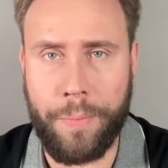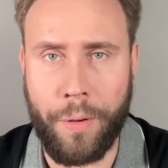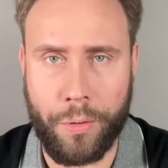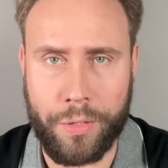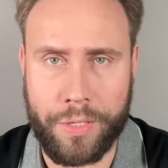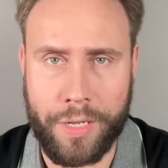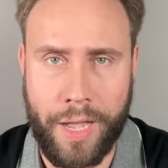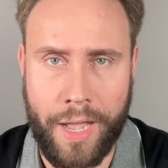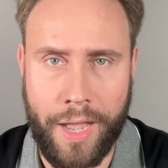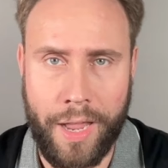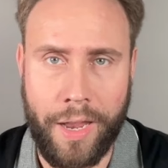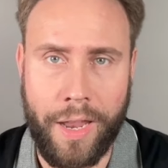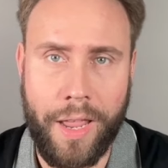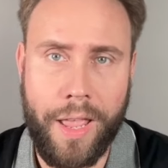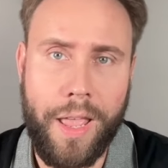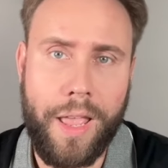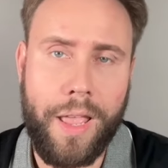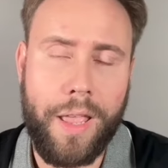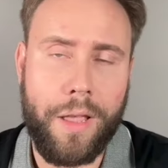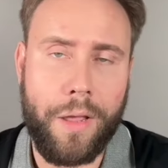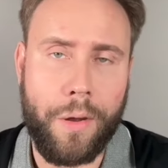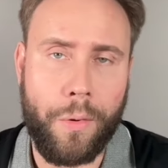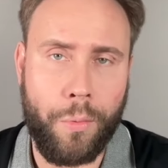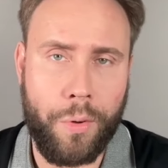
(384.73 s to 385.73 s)
bow tie
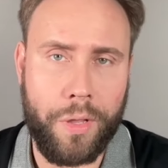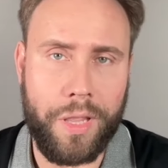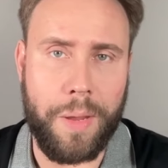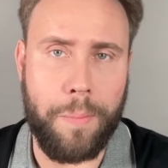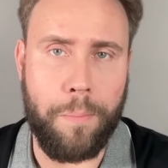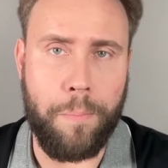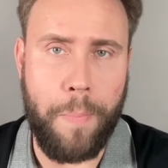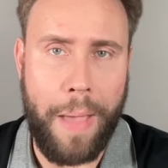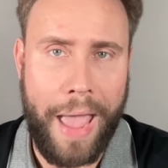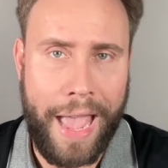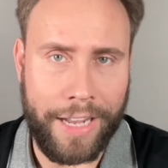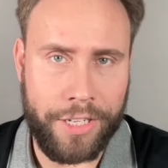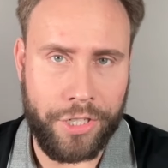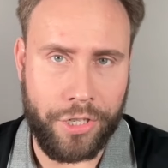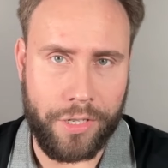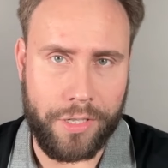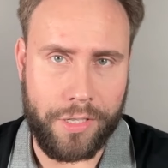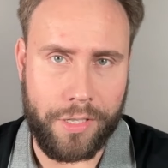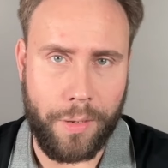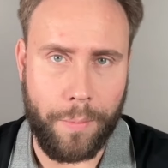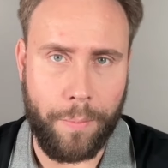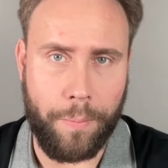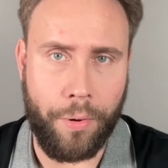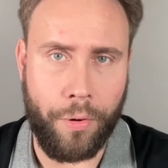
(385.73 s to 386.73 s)
really
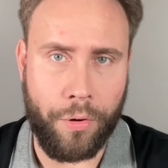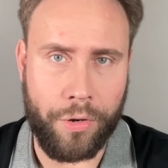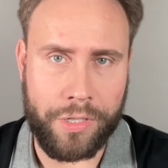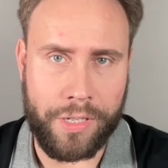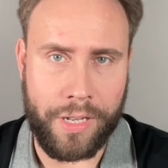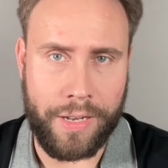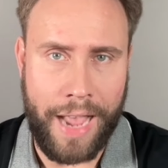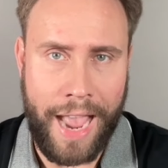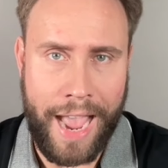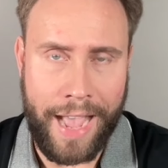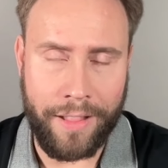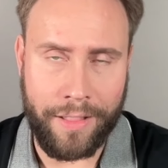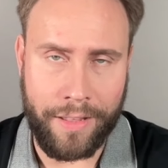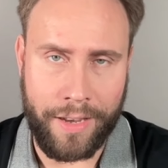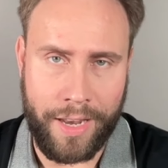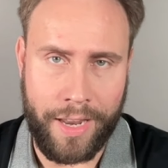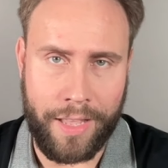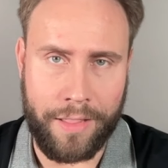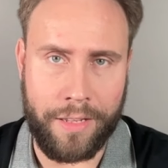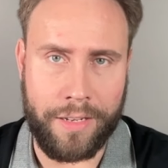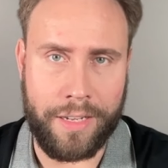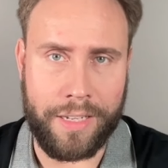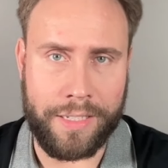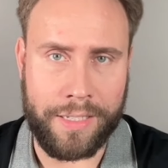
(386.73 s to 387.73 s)
matches the personality
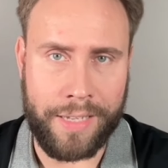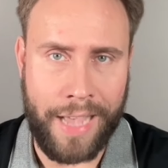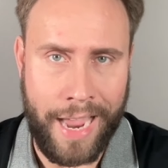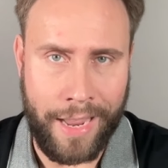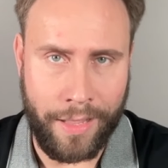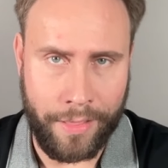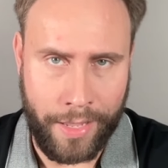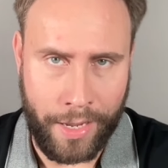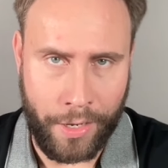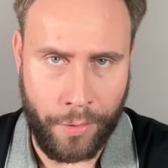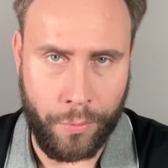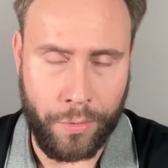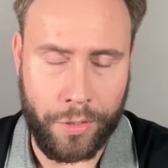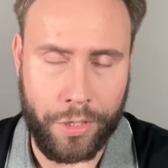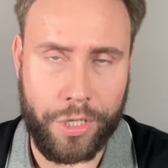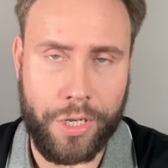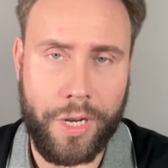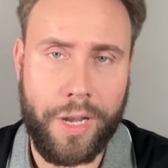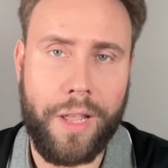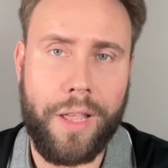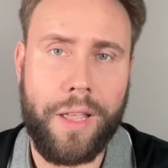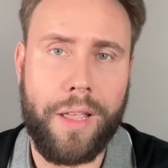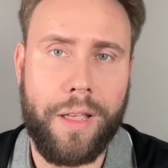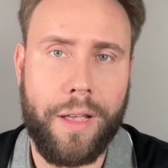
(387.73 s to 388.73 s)
and the design language
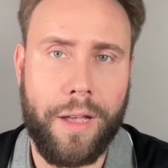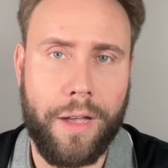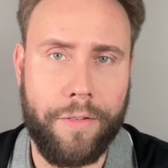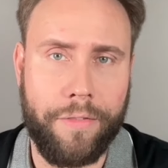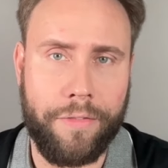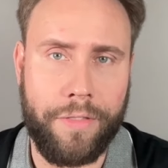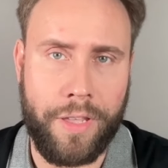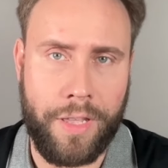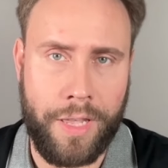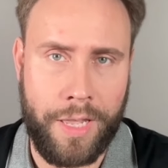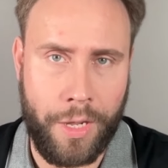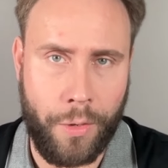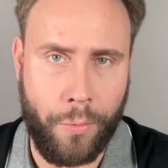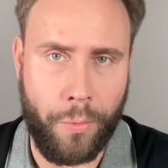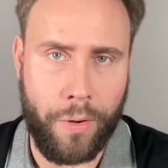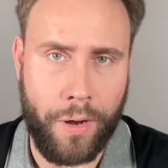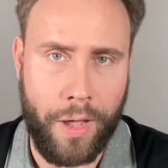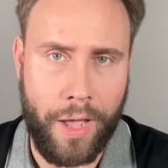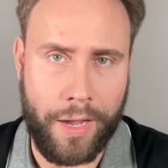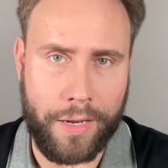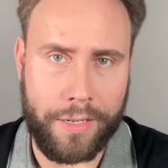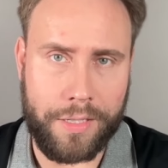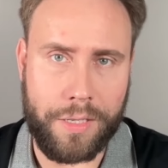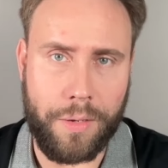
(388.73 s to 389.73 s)
of the
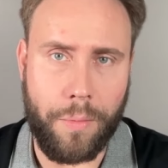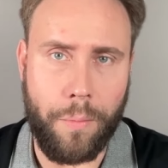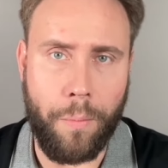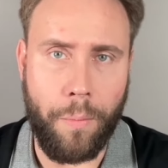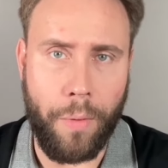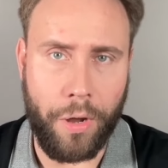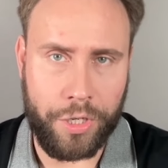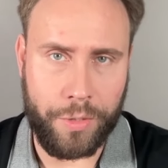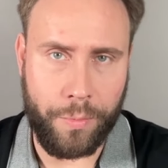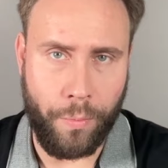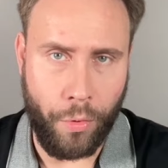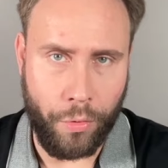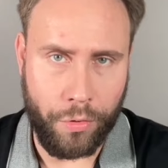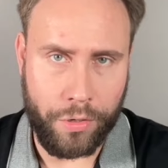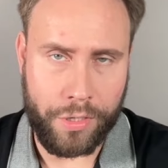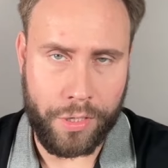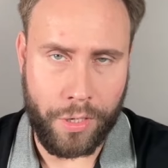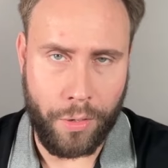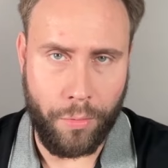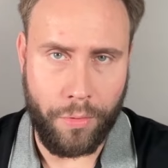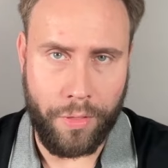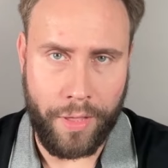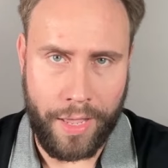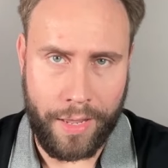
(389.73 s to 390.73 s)
Equinox much more
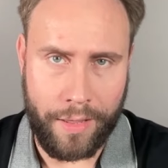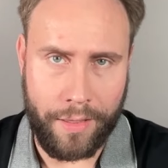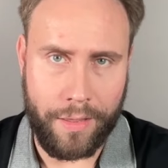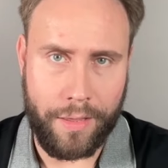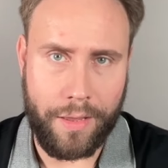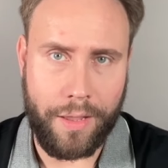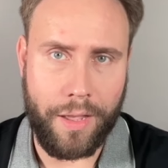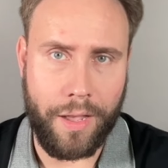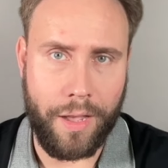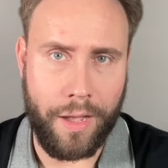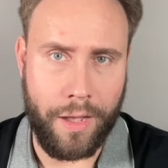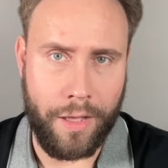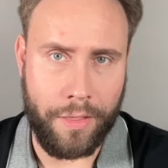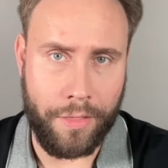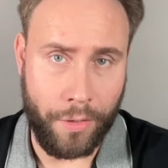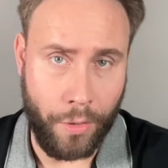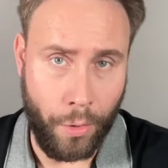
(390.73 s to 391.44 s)
so than the